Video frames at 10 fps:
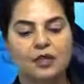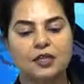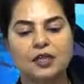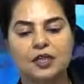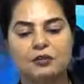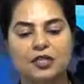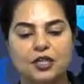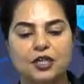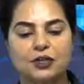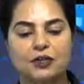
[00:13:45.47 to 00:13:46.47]
Turkey must
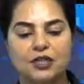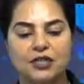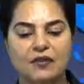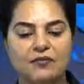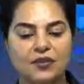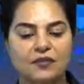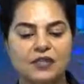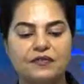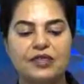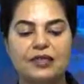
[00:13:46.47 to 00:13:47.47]
ensure the safety of
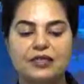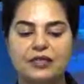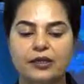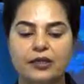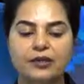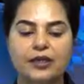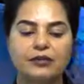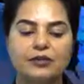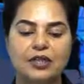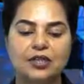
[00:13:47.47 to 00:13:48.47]
civilians, including
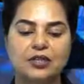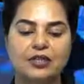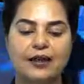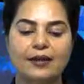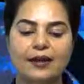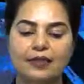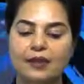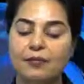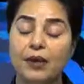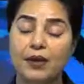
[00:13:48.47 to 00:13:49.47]
religious and
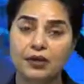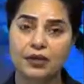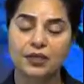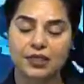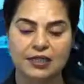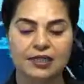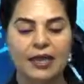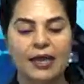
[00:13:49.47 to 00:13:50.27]
ethnic minorities,